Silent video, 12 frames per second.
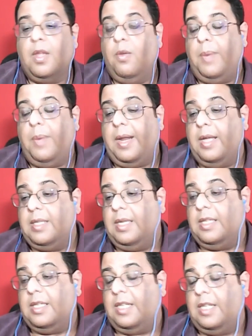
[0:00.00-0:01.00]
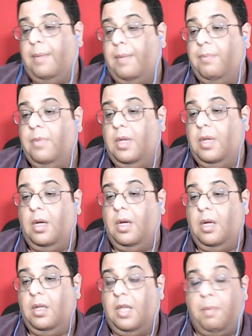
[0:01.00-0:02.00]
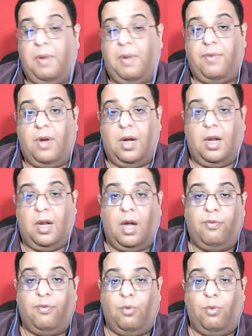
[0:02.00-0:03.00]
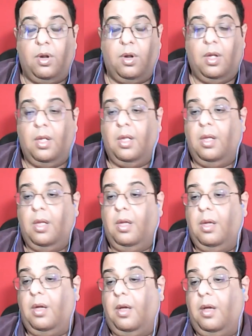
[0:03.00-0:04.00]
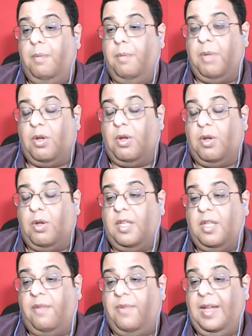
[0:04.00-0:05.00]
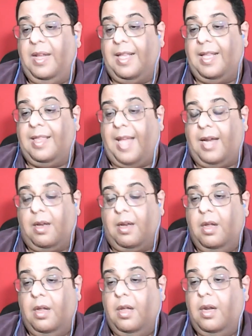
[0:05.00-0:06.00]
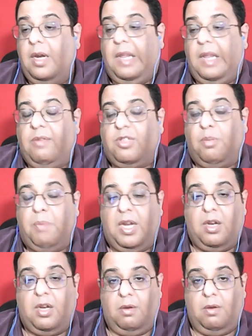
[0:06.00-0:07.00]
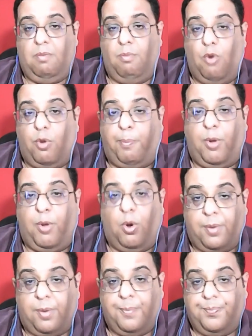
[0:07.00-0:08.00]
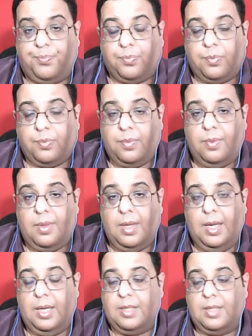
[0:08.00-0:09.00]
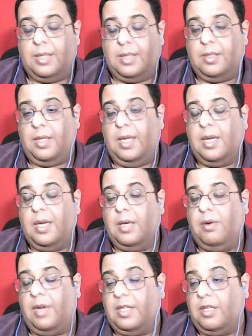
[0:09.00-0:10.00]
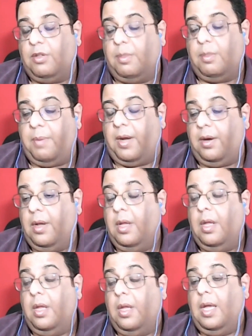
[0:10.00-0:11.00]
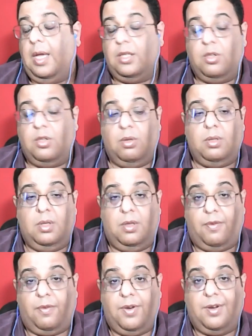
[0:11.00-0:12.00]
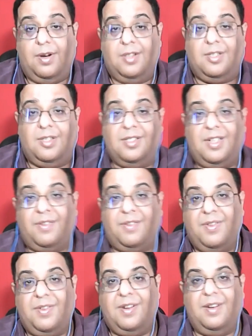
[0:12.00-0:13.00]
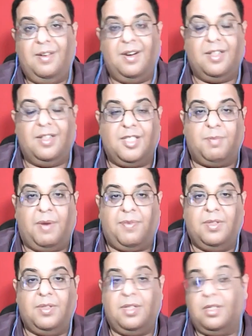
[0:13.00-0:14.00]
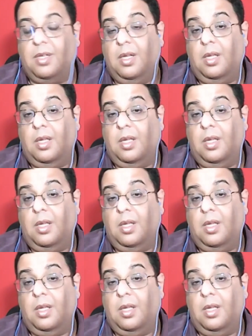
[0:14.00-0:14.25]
Whereas in Islam, uh, they prefer halal food uh, because they feel that that leaves the meat more pure in a sense, right? It drains out the blood. And so different religions have different religious preferences.